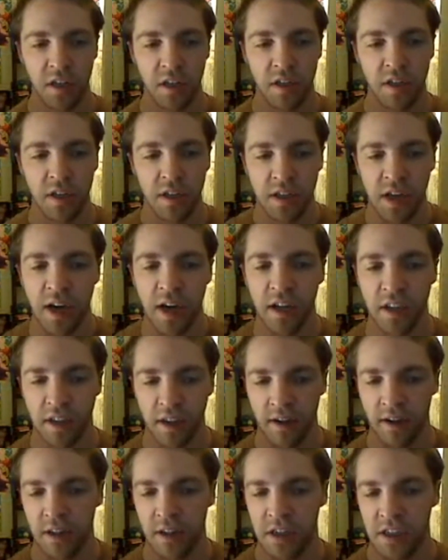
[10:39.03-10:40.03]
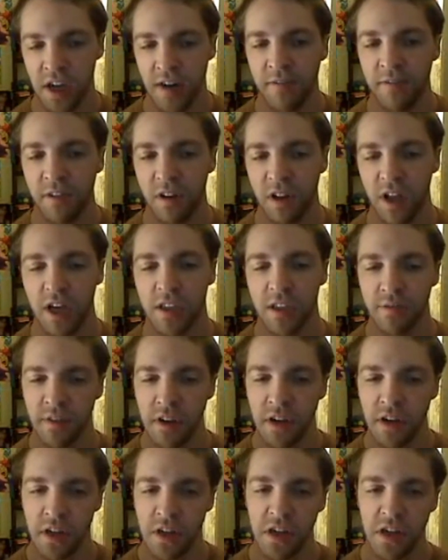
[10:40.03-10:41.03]
design
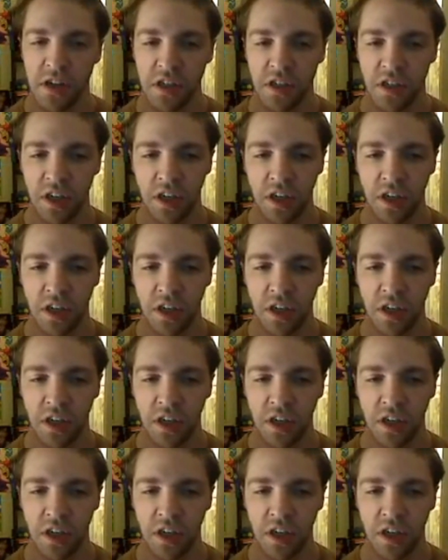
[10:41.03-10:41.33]
philosophies